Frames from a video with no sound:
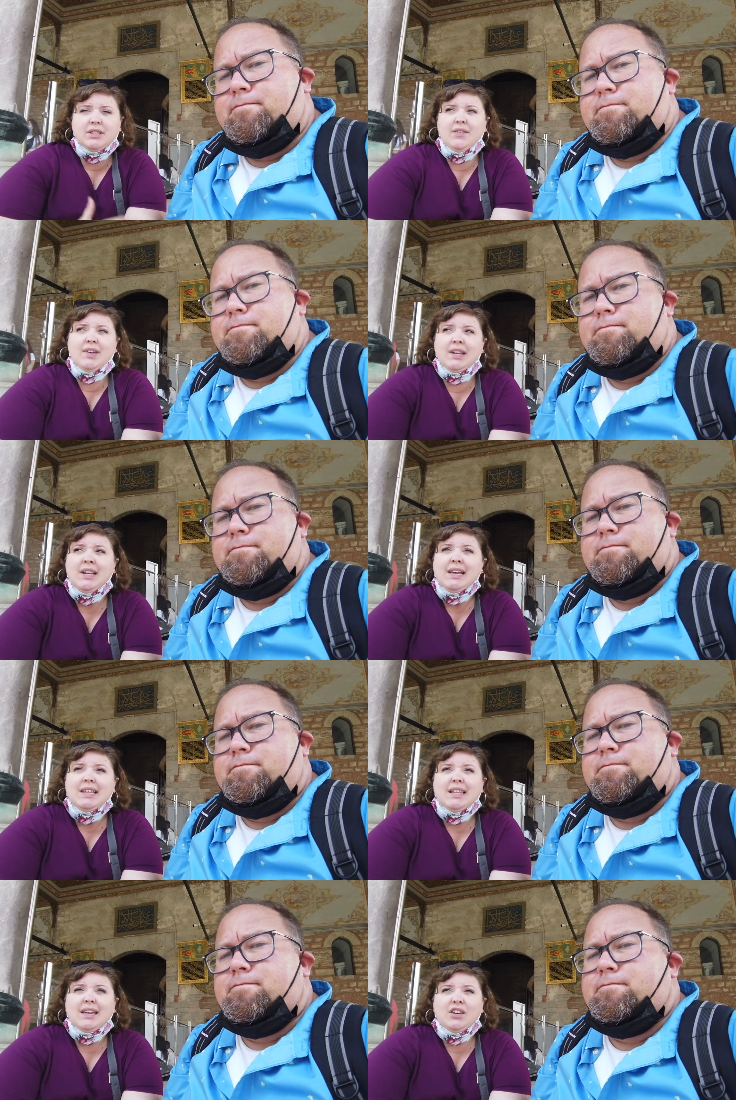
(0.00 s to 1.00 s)
Speaker 1: of it
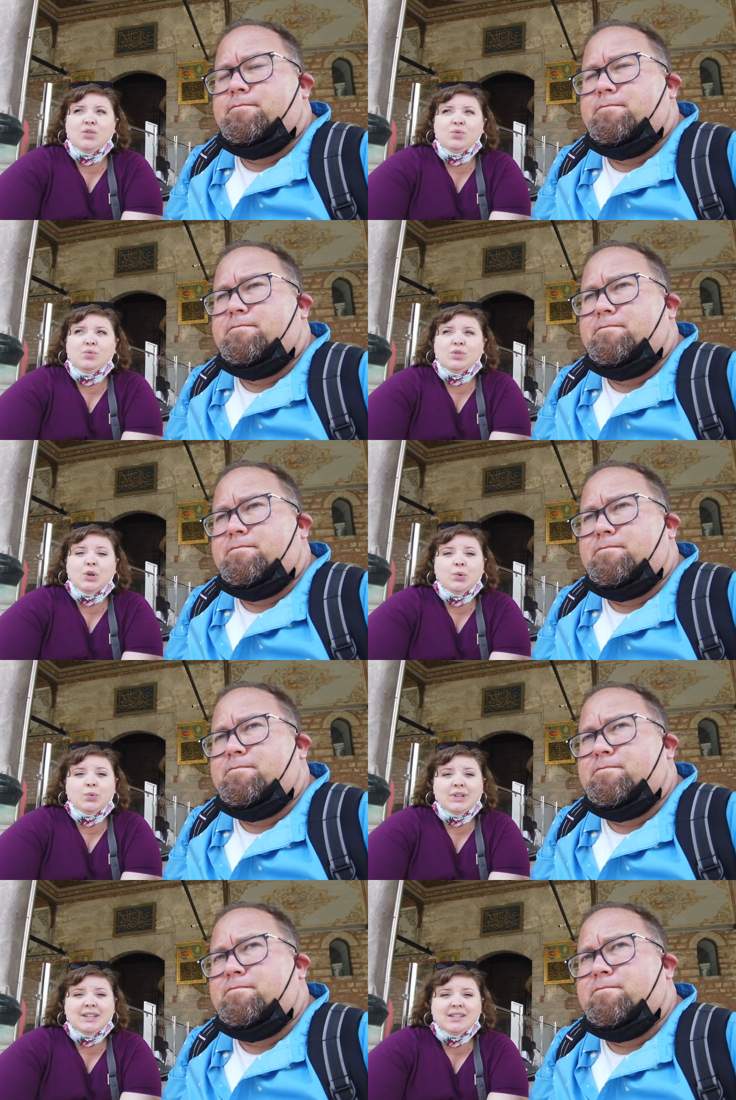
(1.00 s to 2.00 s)
that you
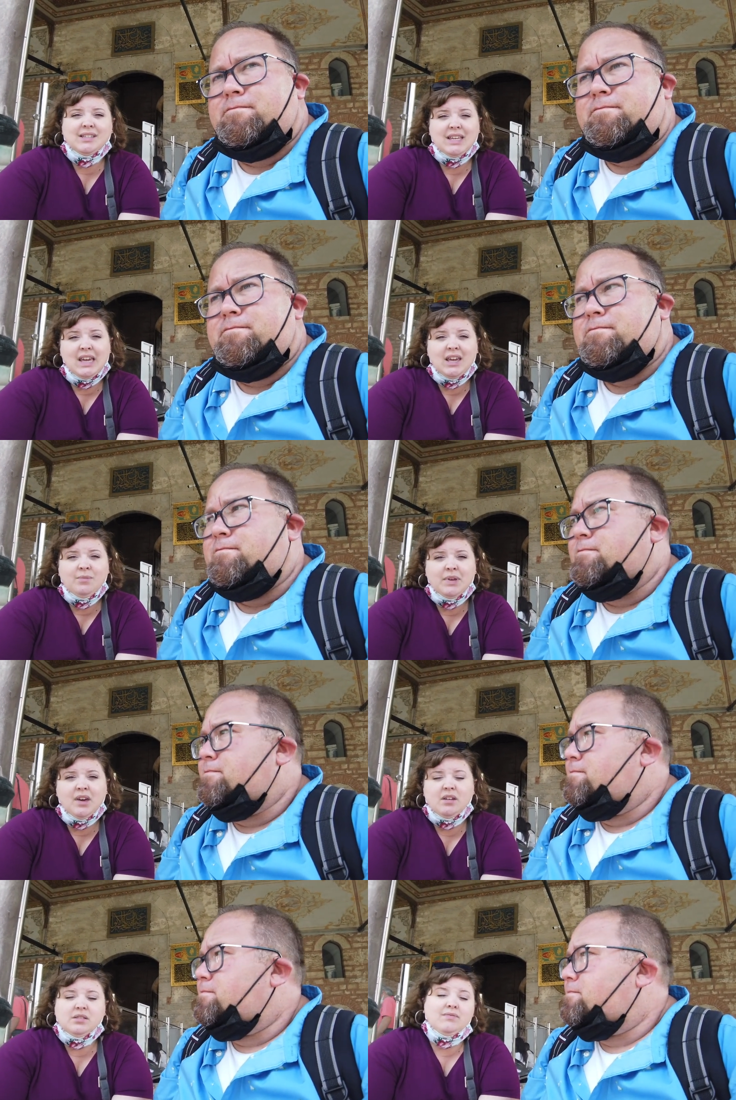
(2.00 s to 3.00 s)
don't get to see
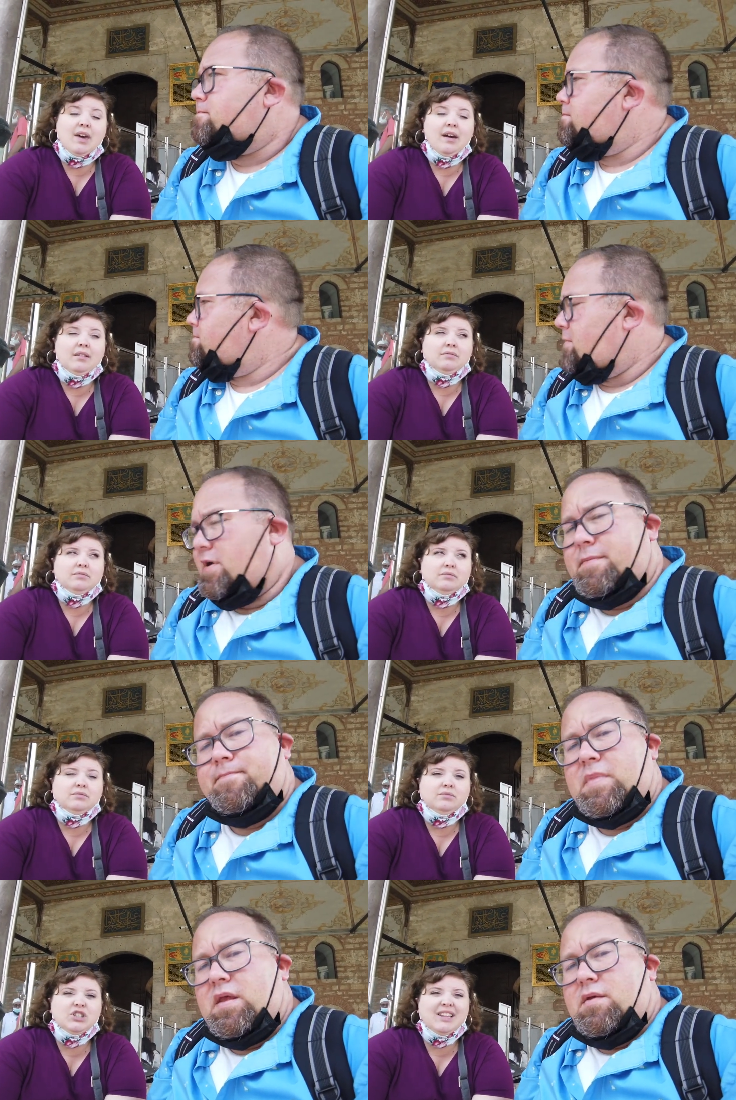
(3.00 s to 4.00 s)
because of that.
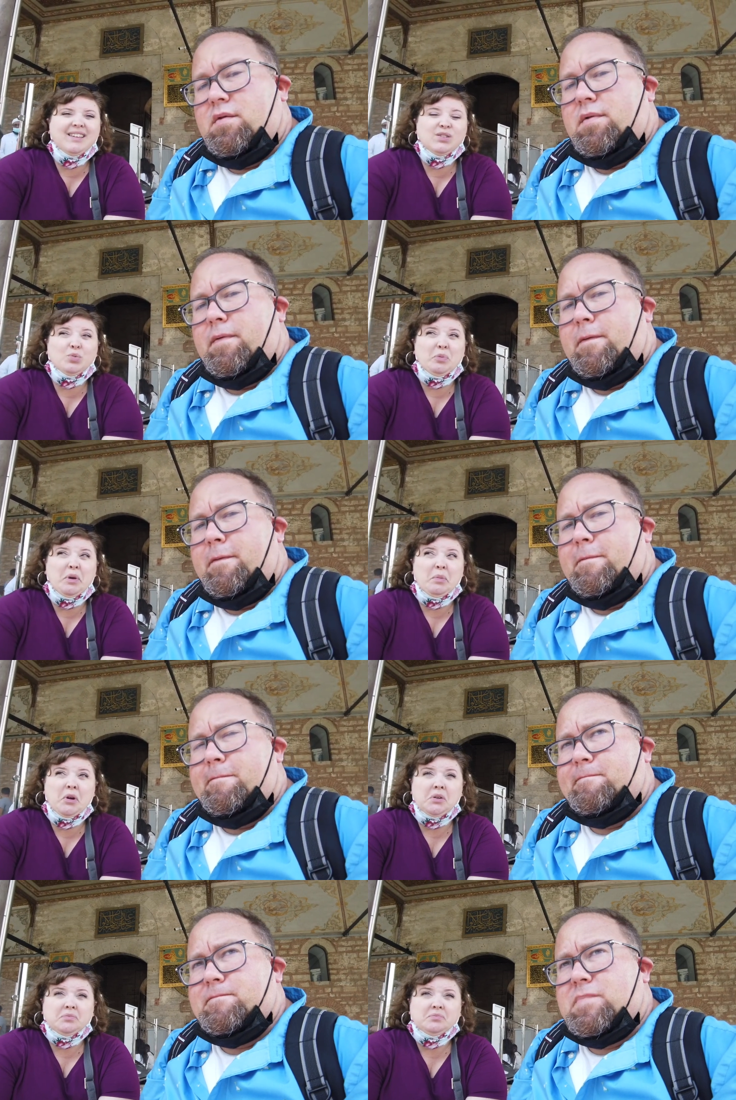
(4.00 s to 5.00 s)
Yeah. Which I think is a real
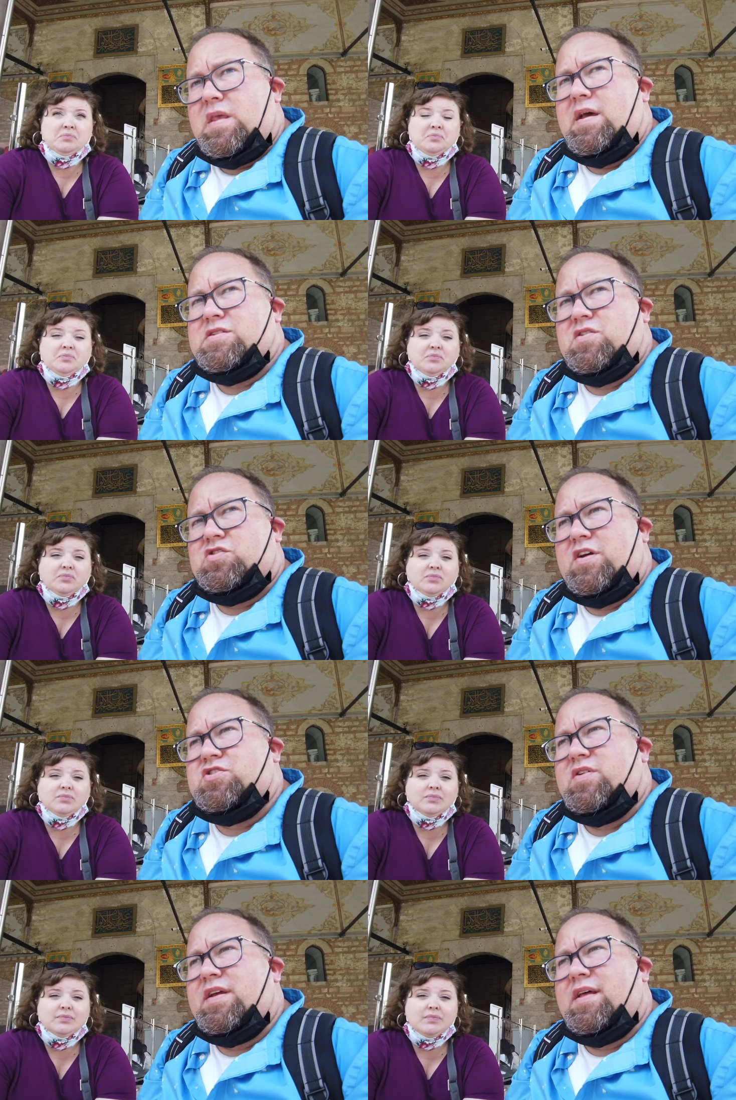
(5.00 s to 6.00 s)
bummer. Yeah,
Speaker 2: so the
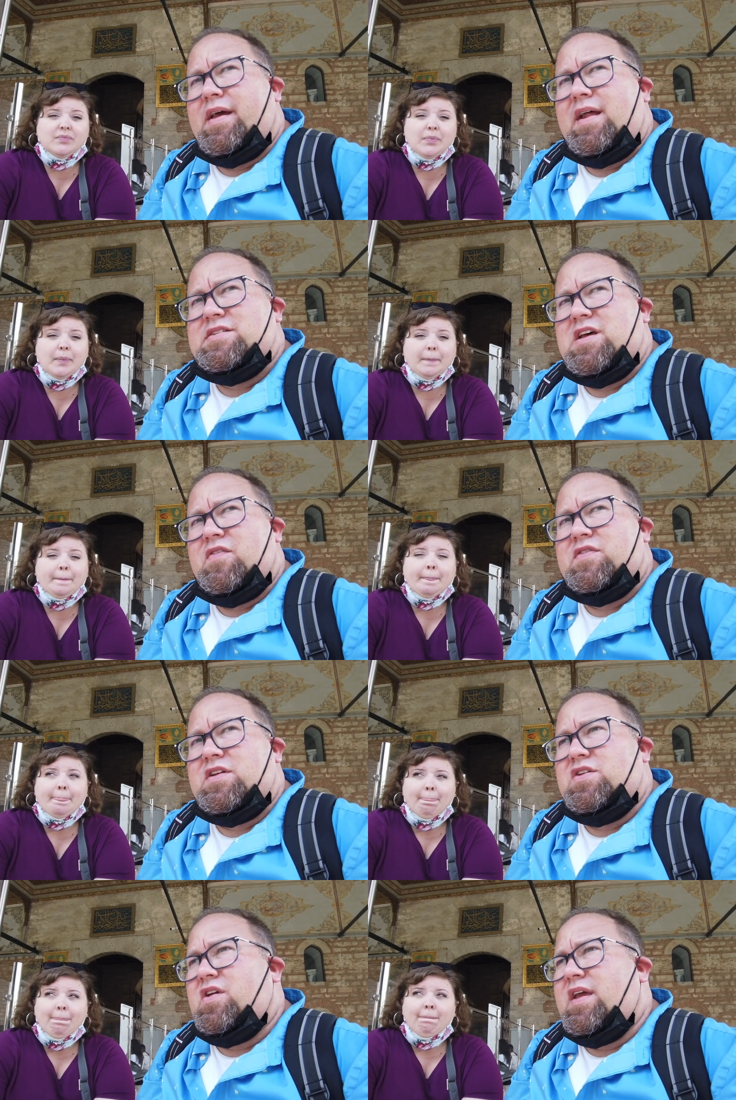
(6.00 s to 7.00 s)
treasury, that kind of stuff
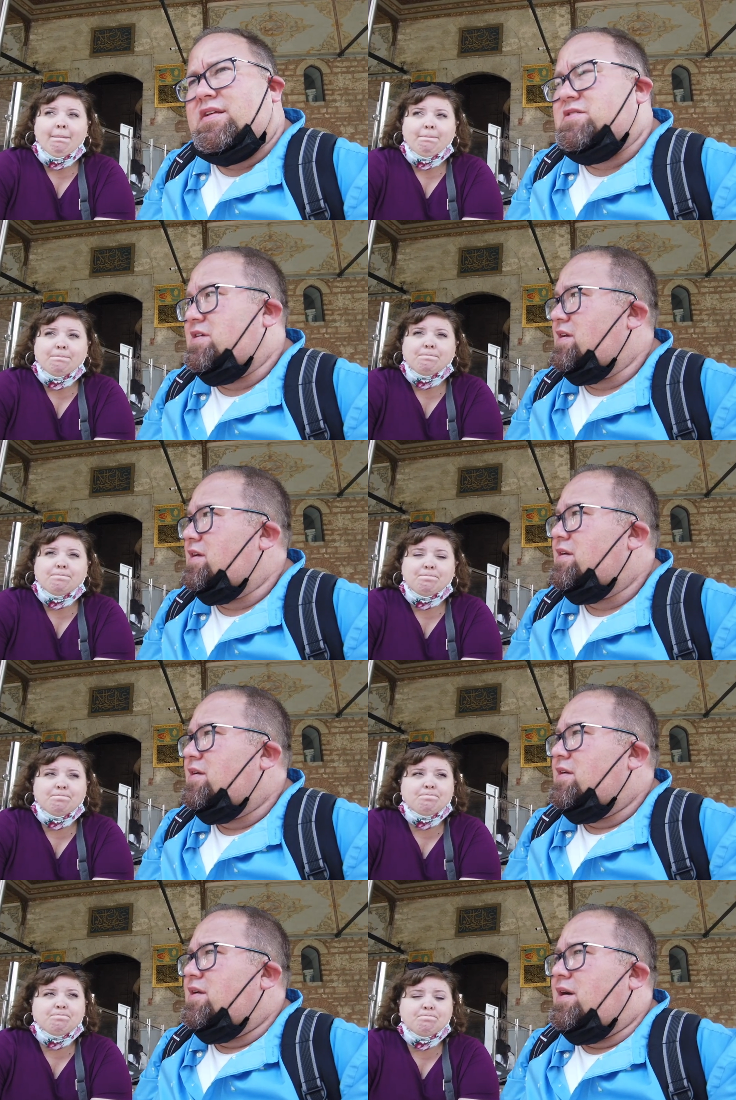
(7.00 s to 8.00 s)
that you can't see.
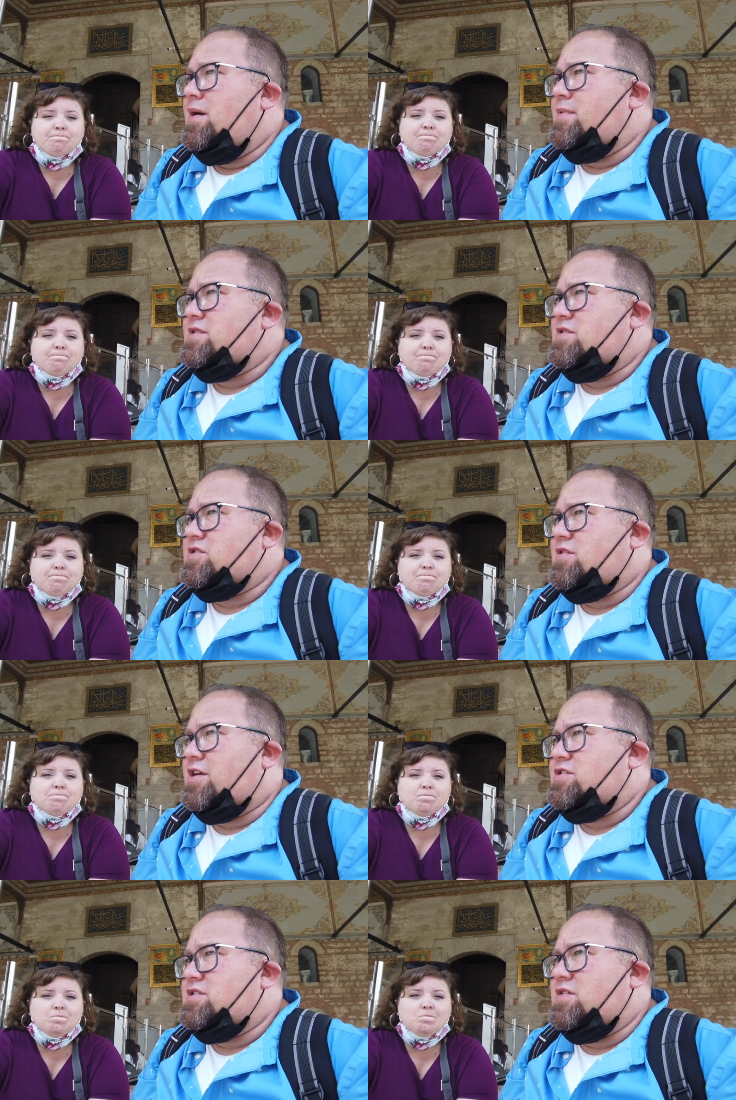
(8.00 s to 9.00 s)
Um, there's
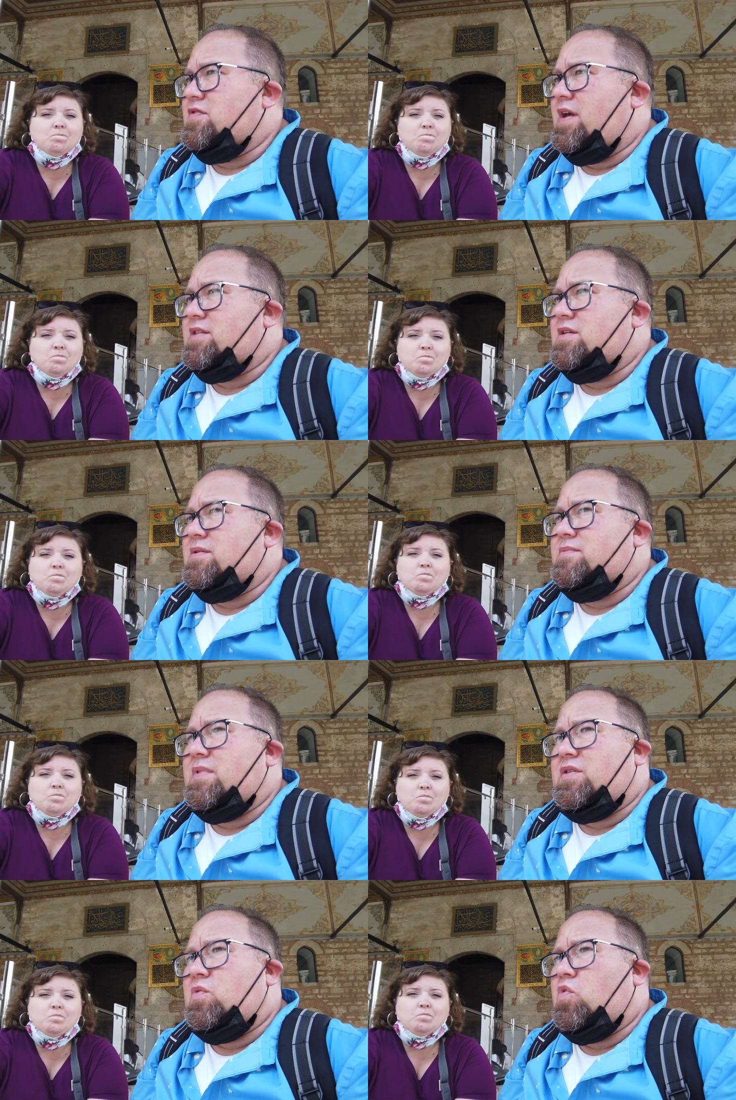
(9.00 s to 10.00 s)
collections of like the
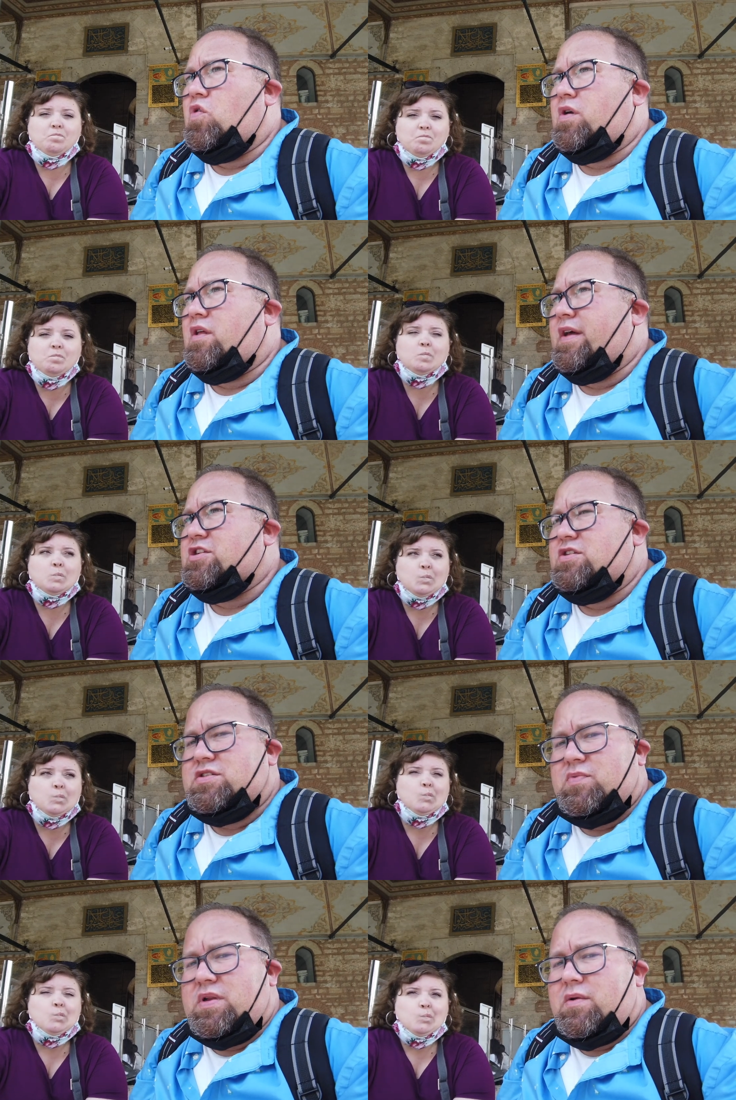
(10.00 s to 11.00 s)
like the war
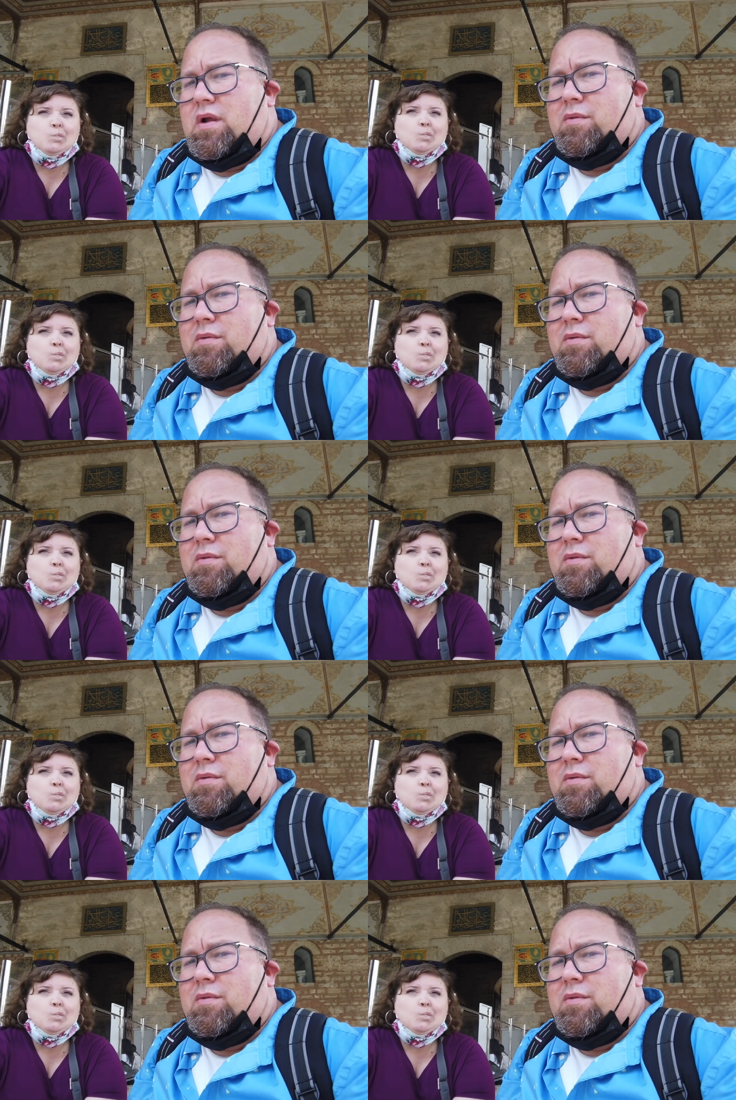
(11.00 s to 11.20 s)
collections that we weren't